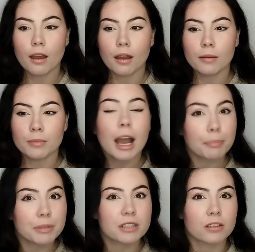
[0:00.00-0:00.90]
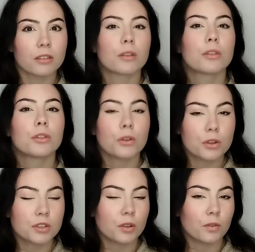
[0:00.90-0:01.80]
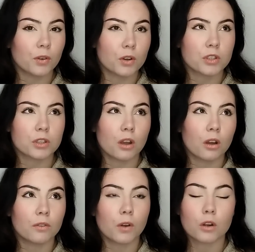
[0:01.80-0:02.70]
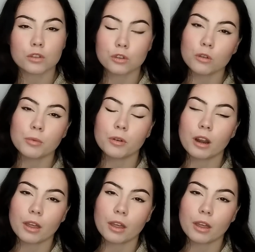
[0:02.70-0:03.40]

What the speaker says: up until the 31st of October,